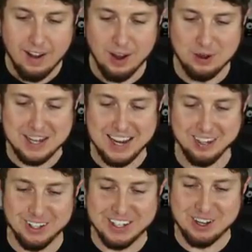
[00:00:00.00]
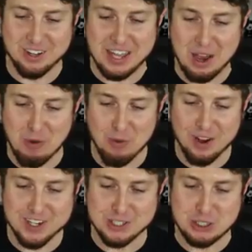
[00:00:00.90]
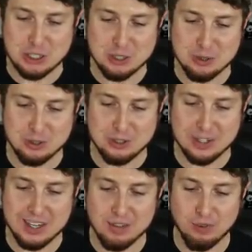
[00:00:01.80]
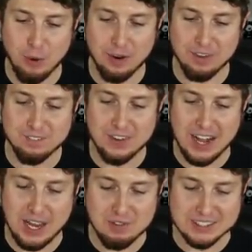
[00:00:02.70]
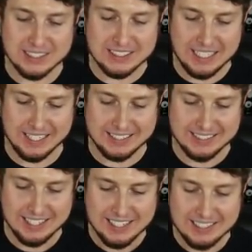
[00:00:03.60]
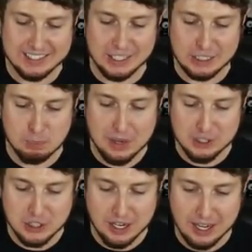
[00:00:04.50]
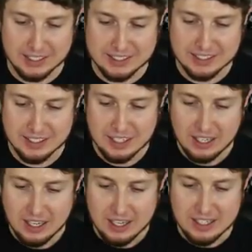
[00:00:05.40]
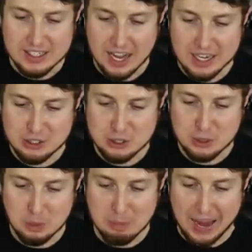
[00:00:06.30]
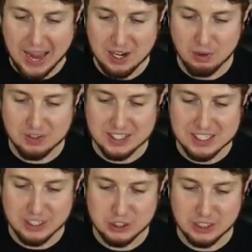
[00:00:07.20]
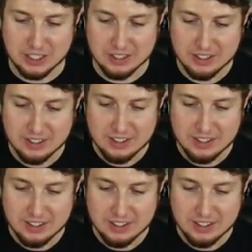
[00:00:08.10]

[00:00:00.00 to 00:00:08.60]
Okay, look at all that. 1, 2, 3, 4, 5, 6. 6 Pidgeots. Not too bad of condition.